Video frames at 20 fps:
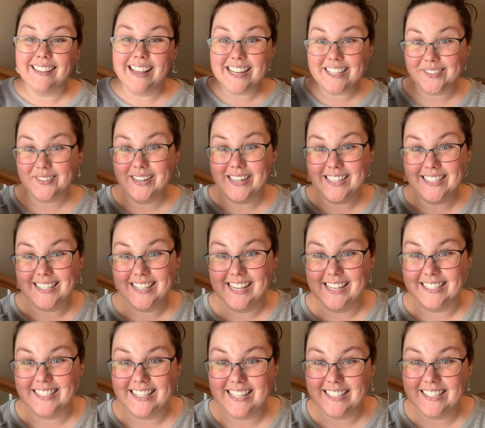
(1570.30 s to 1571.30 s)
last one is
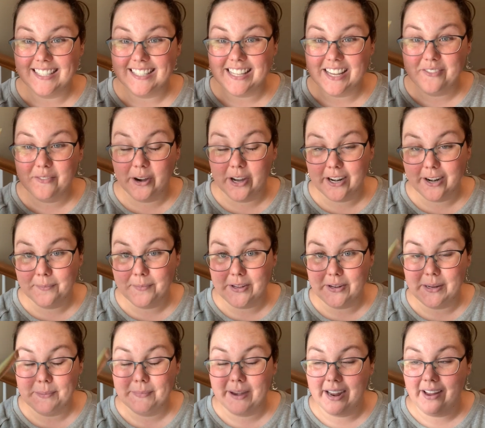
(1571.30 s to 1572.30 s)
this. This is the Wander
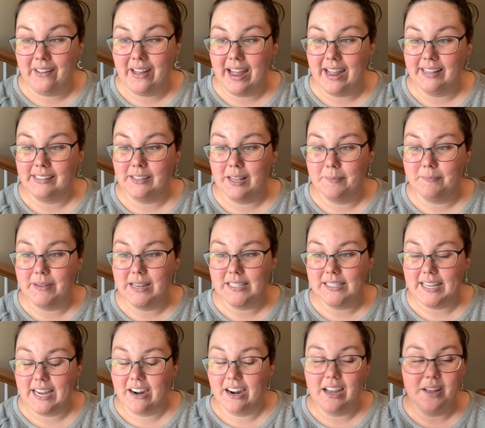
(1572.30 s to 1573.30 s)
Beauty Mile High Club
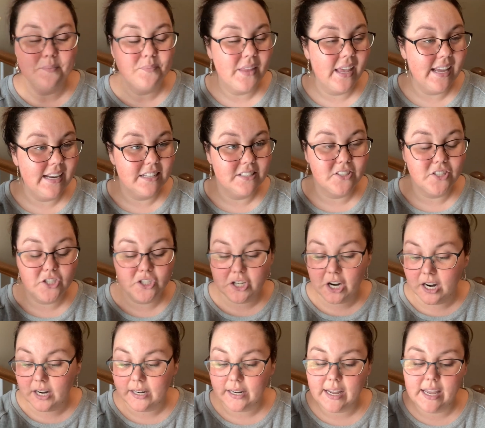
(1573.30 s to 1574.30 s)
Mascara. It is
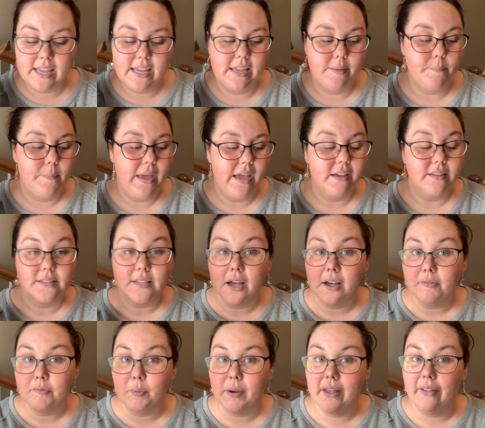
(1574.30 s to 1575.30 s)
dark, it pays
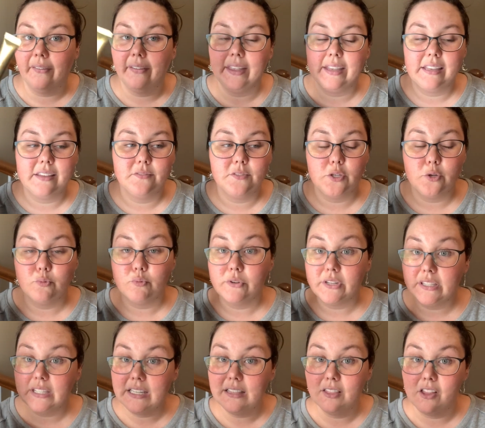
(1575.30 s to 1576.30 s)
off well, it gives you
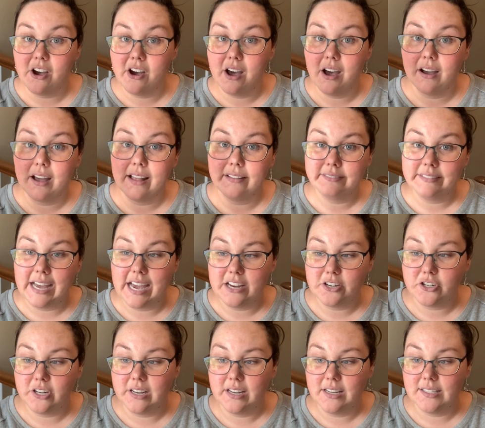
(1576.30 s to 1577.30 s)
really long
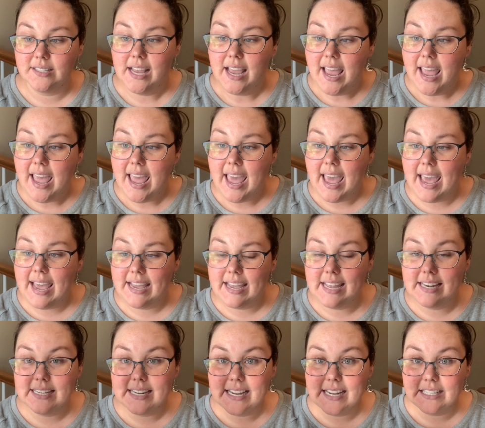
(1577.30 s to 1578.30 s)
lashes,
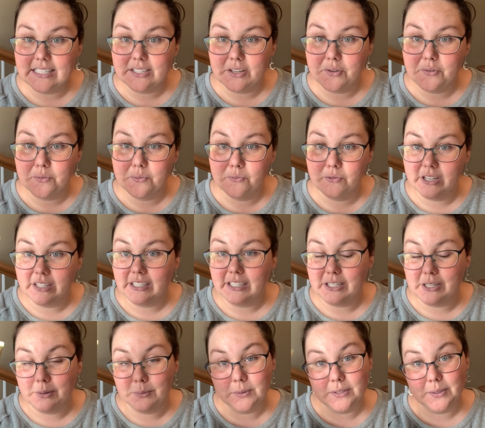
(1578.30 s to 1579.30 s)
and it's really
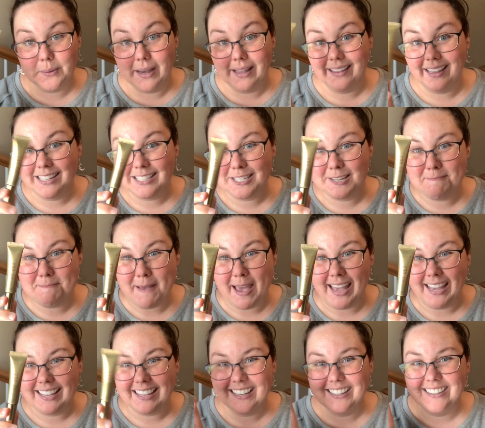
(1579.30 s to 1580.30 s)
cute, so I like to
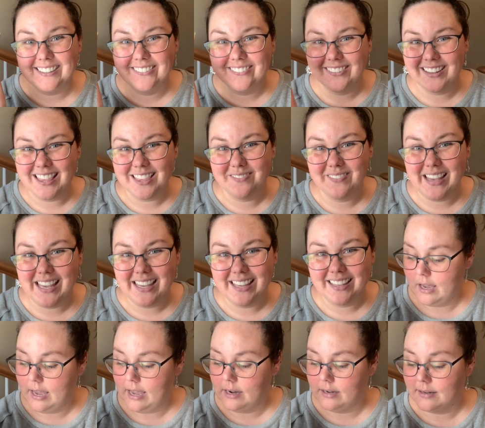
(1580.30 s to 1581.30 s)
pack it with me.
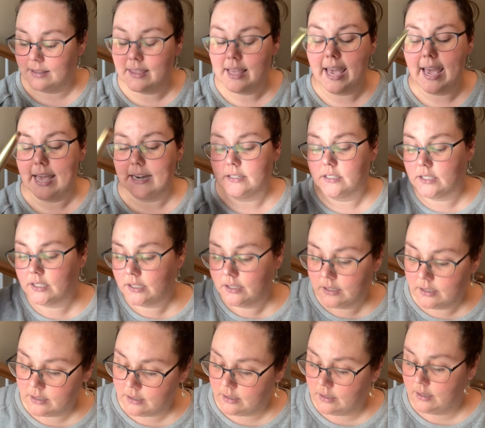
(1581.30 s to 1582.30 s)
And that
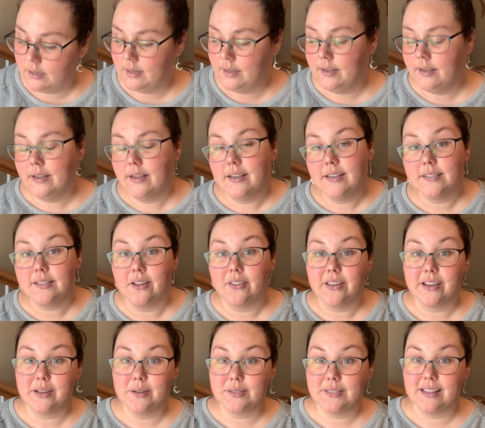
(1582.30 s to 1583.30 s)
is all
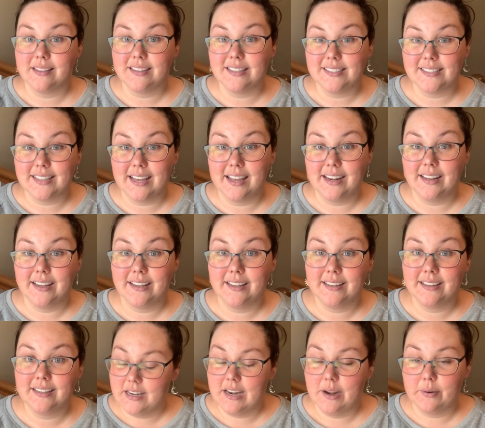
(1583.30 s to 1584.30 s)
that goes on this side.
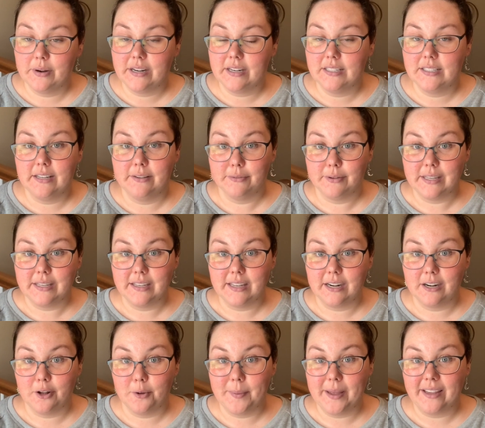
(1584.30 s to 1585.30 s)
Now we're gonna see if we can
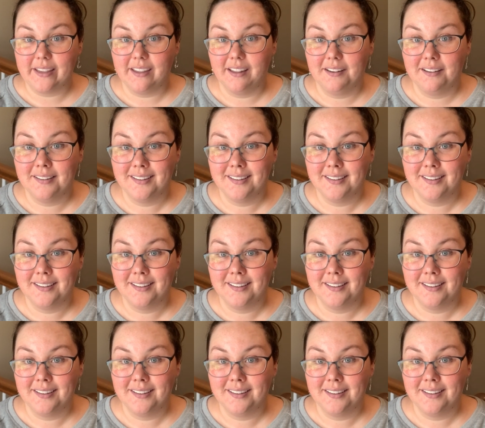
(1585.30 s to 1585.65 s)
get it all back in.